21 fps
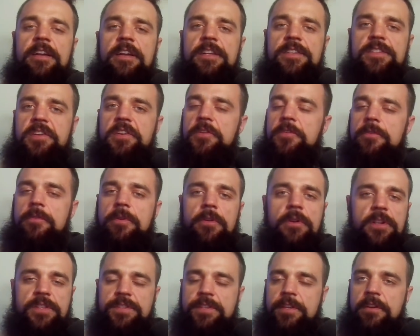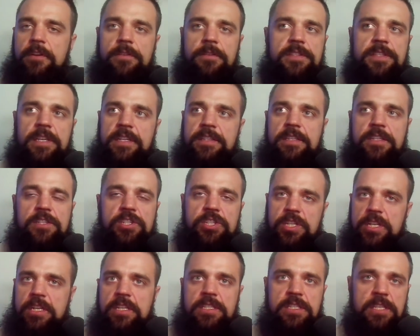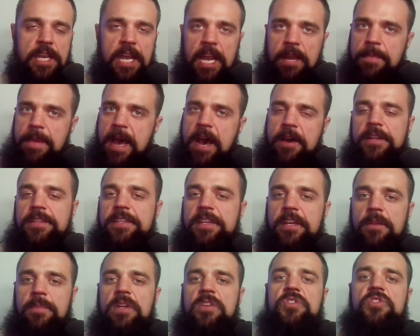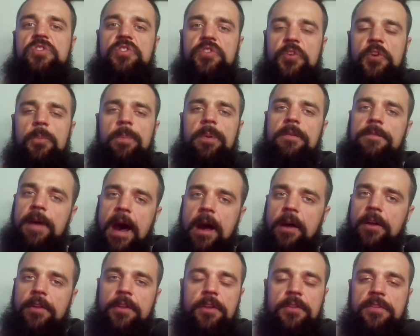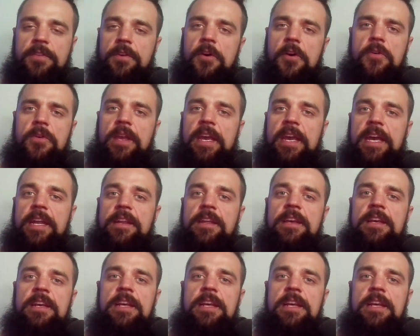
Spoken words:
So Crystal, since it just came out, is going to be a super volatile token.